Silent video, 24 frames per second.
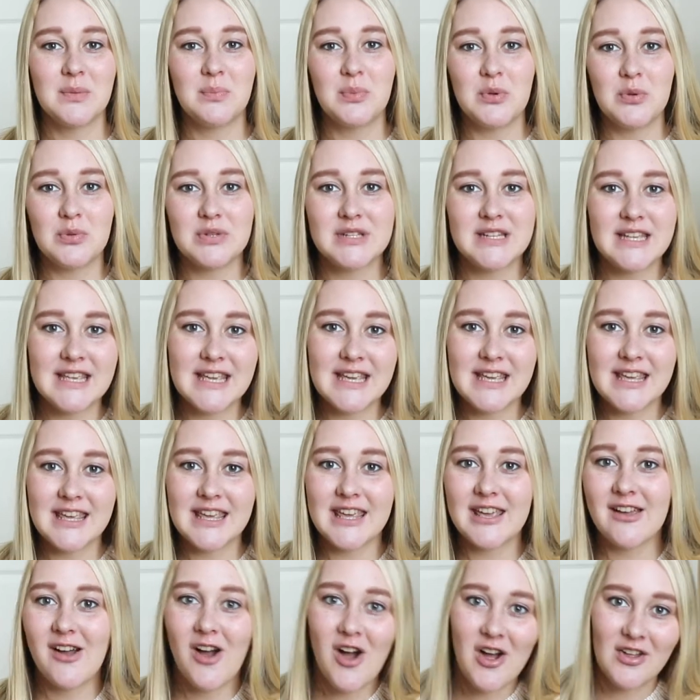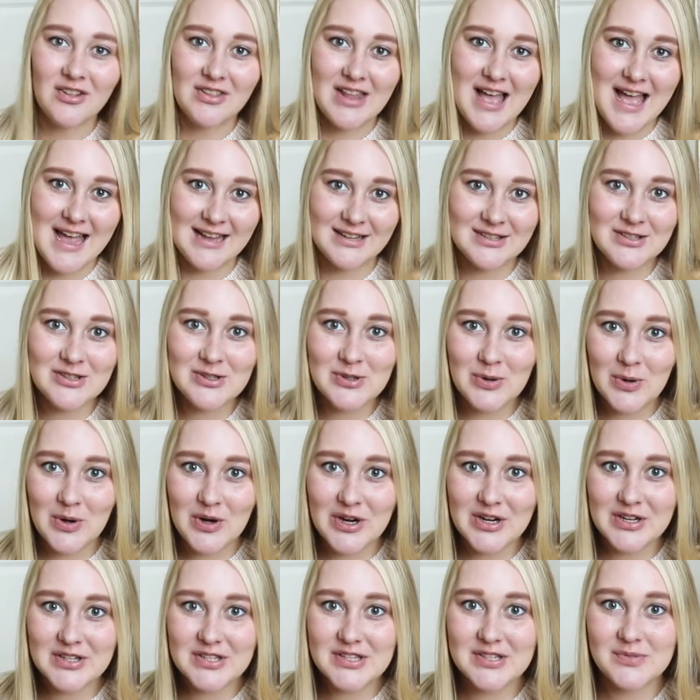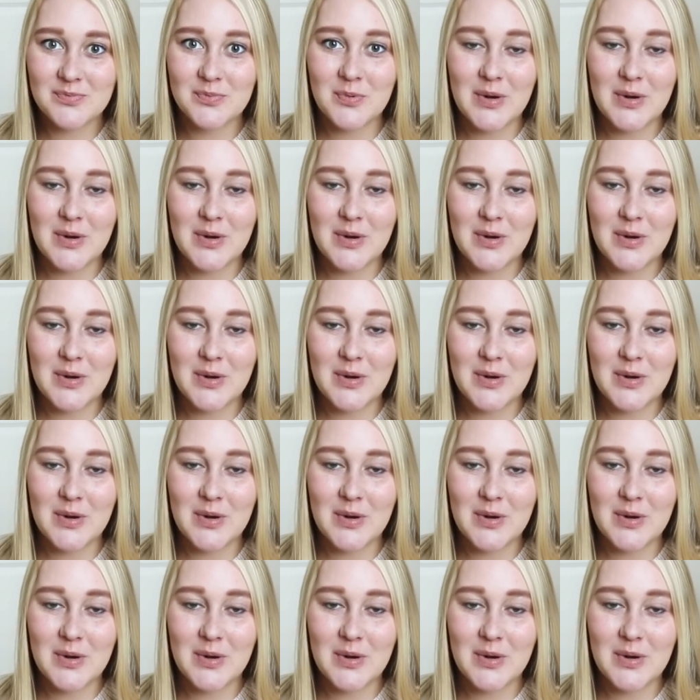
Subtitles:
boutique-y online stores,